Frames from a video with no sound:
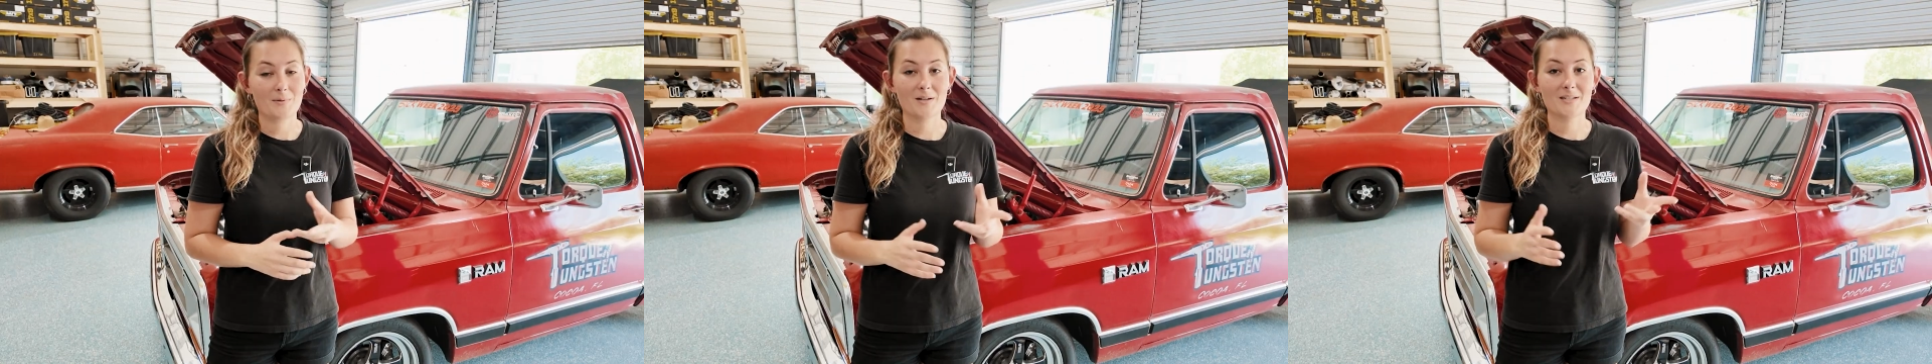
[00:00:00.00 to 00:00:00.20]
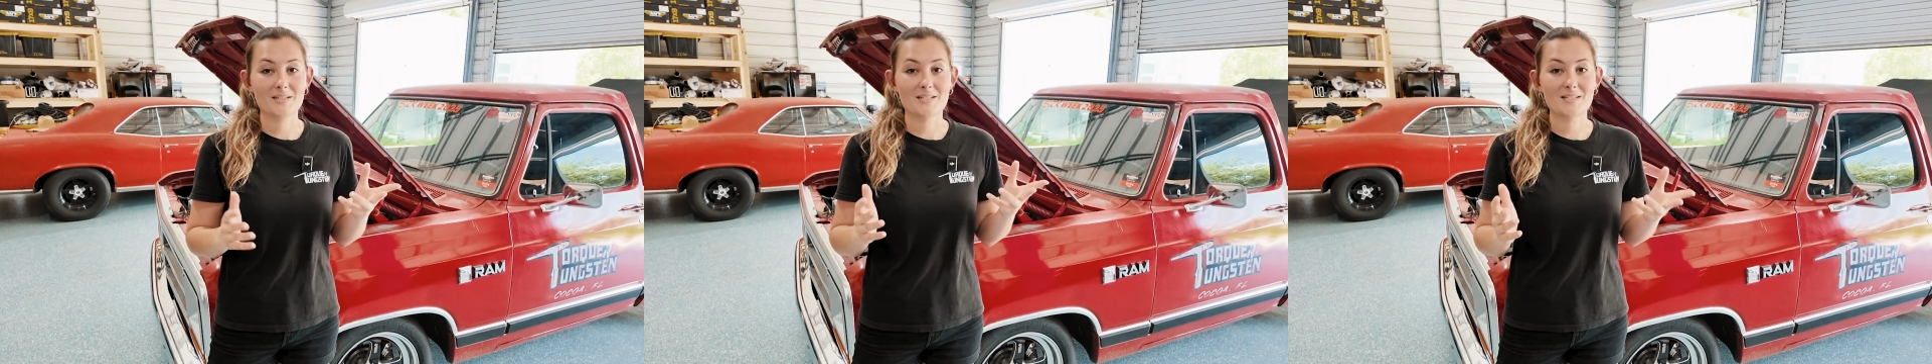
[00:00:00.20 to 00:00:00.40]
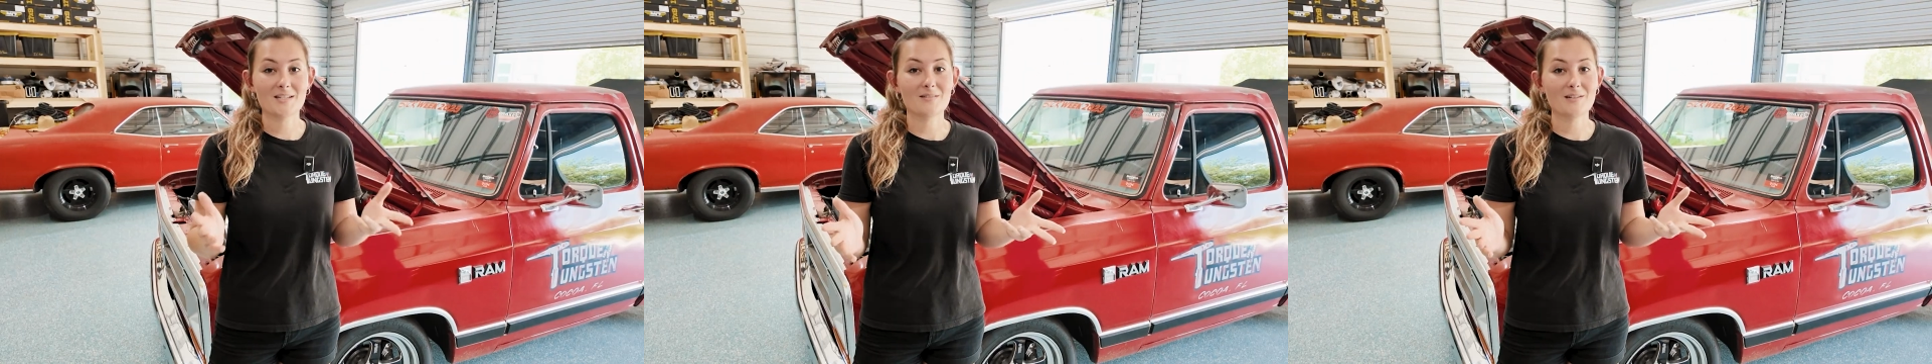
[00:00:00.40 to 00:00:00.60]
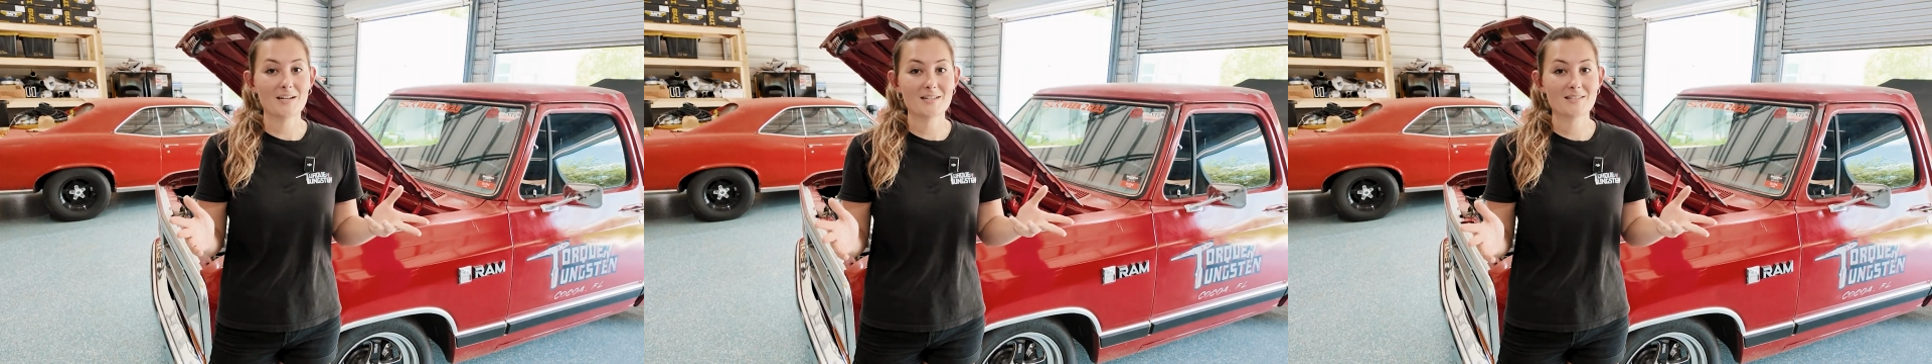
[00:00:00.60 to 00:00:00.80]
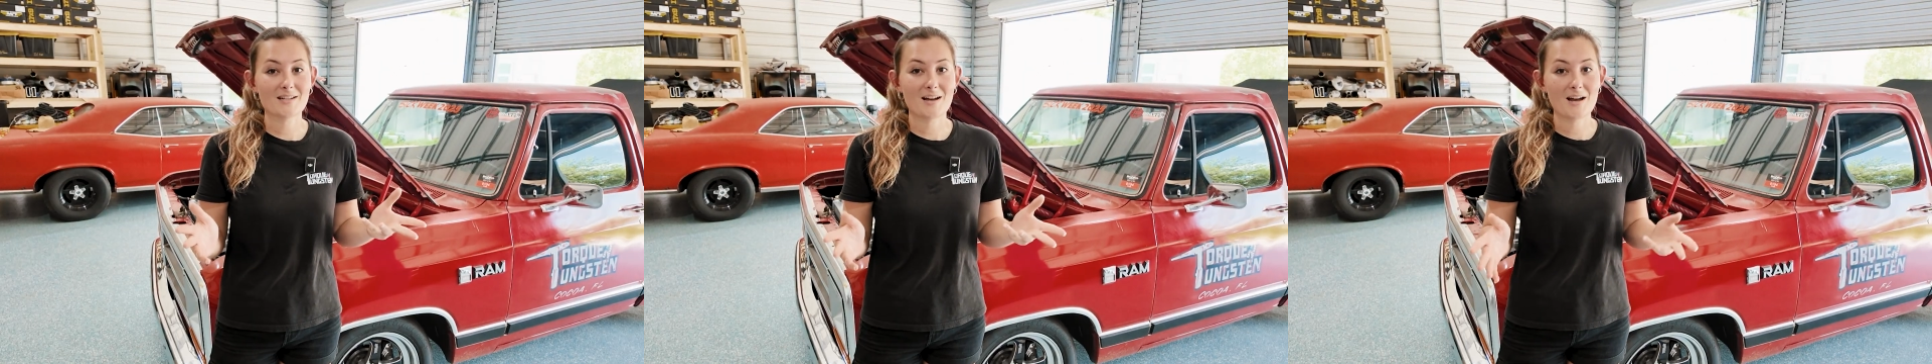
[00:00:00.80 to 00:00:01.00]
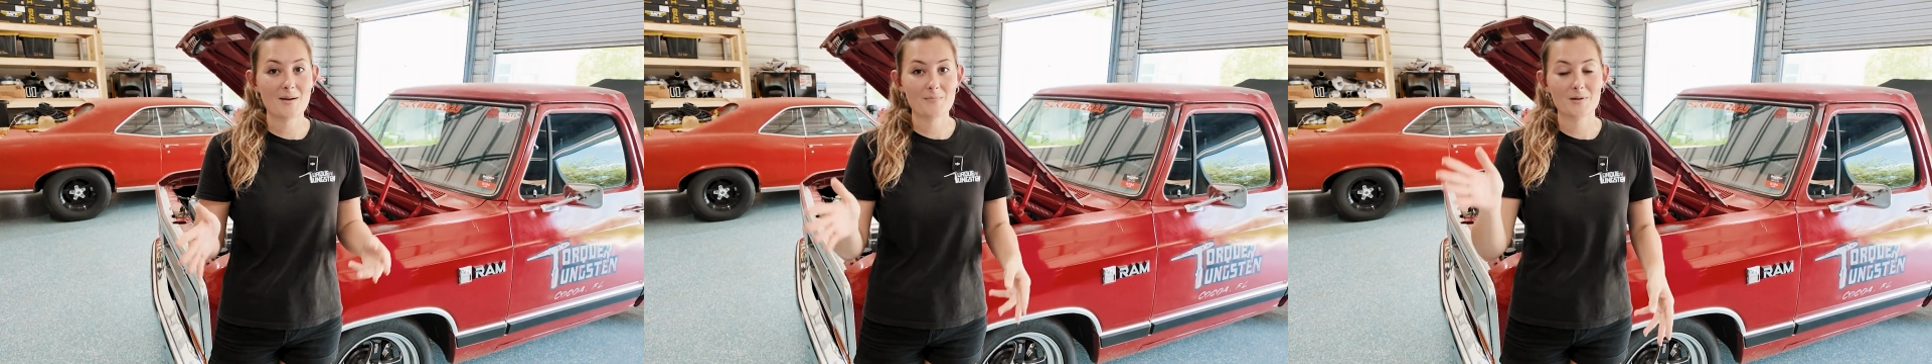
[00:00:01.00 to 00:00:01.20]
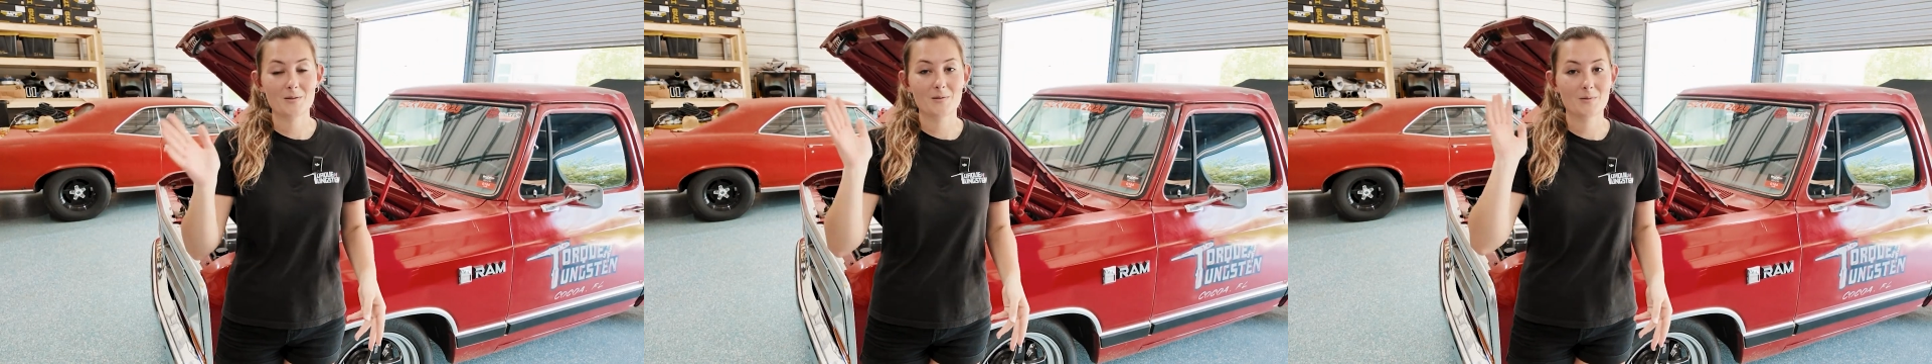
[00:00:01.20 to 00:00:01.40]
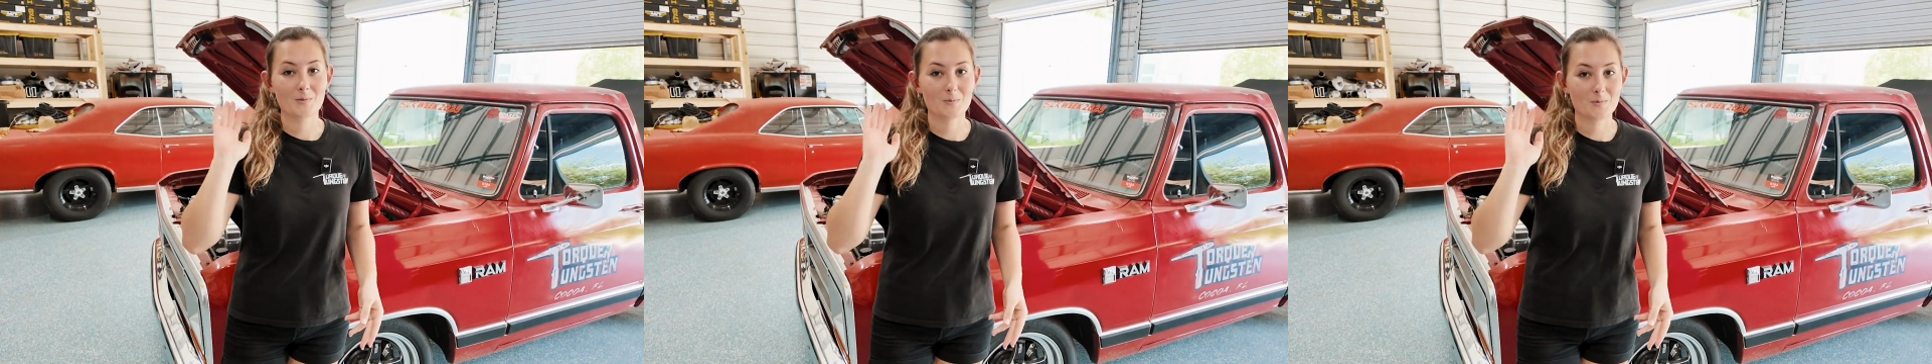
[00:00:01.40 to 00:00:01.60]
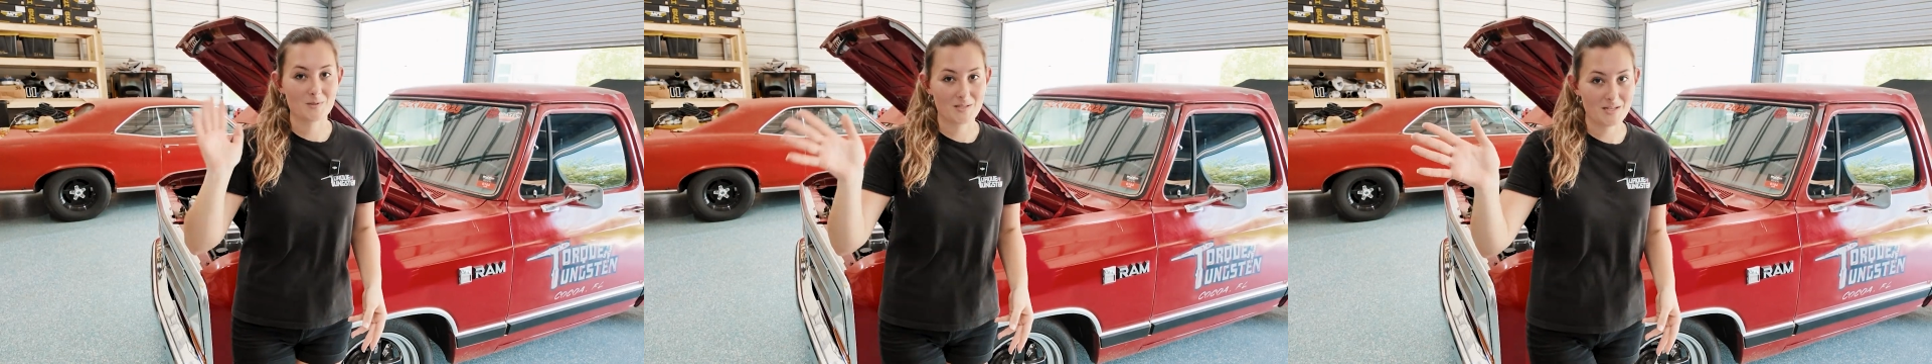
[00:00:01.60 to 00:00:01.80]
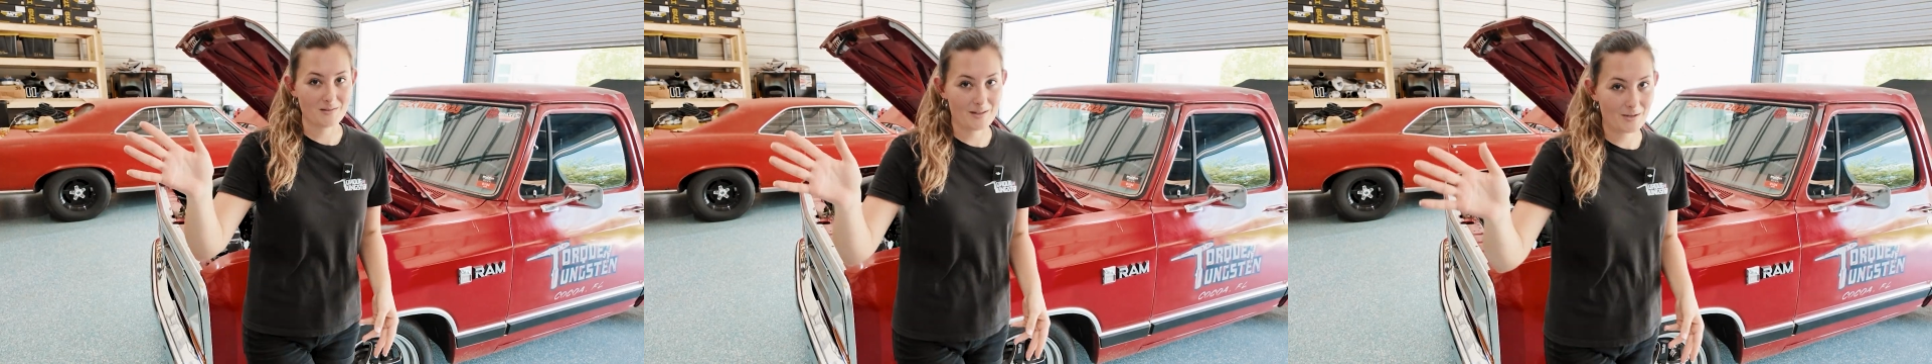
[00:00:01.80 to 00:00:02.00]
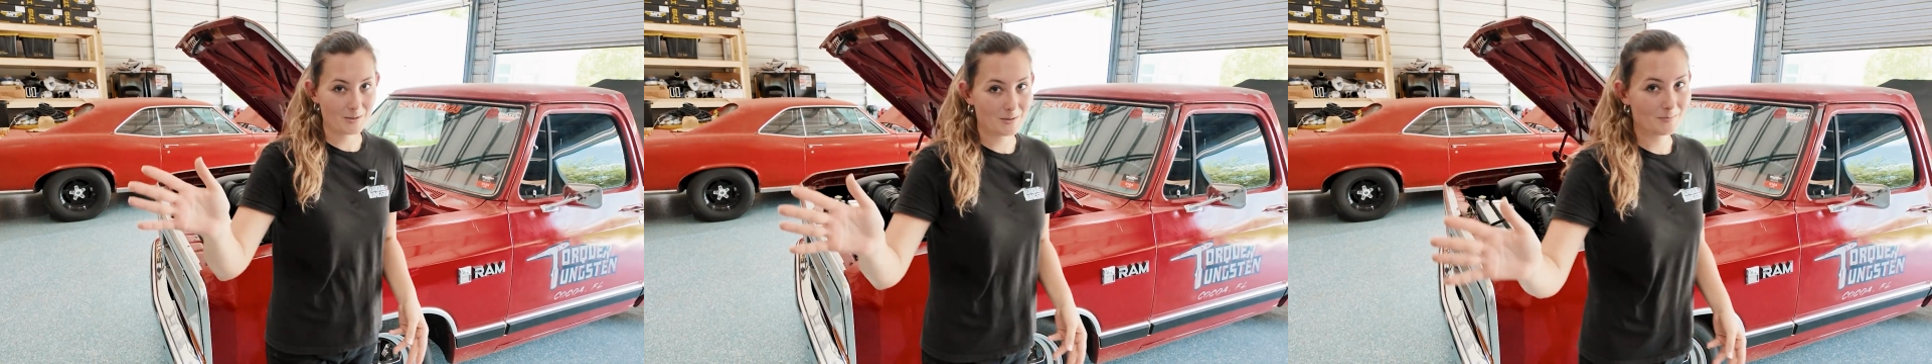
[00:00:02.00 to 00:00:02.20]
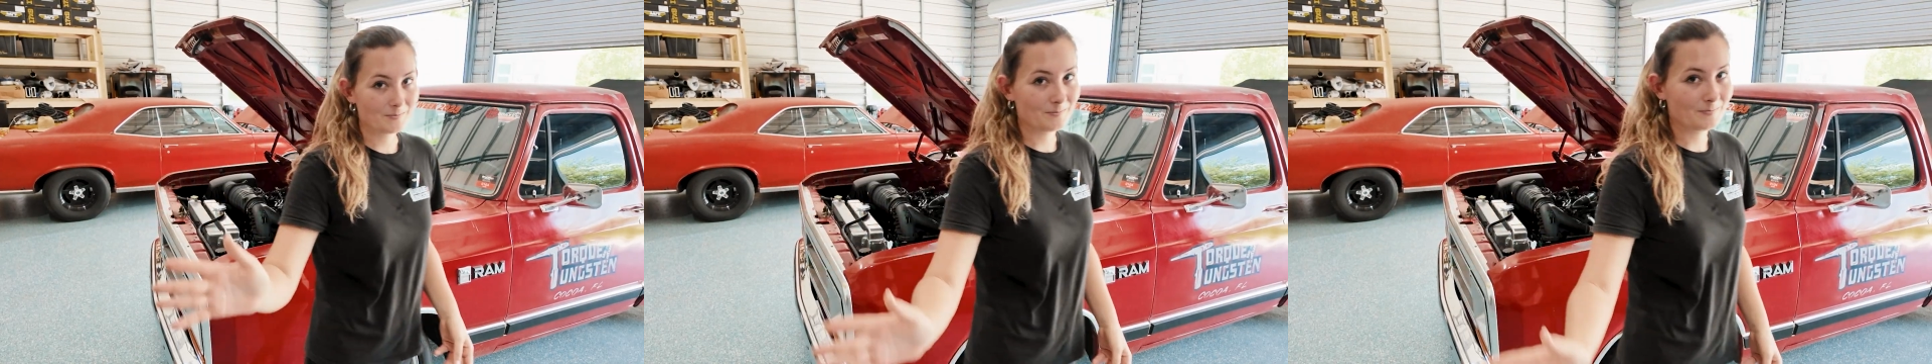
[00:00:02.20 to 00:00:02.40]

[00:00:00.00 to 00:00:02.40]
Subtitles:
But until next time, we'll see you later.